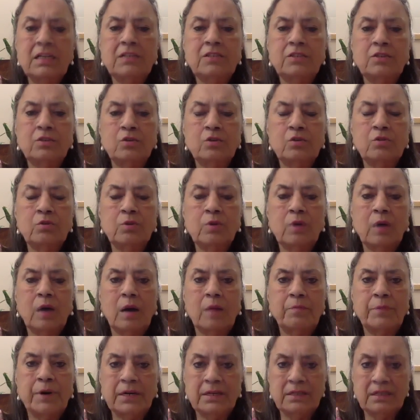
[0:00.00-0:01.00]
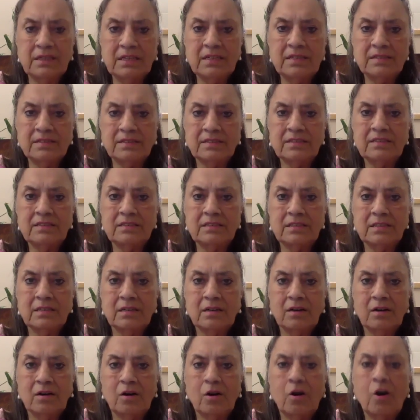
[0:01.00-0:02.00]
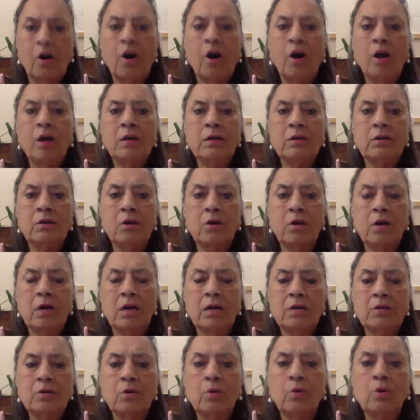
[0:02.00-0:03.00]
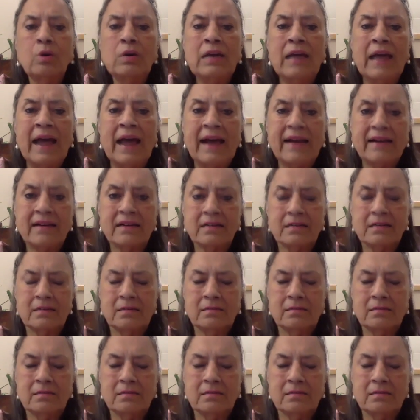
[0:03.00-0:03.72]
you to abundance or no lack,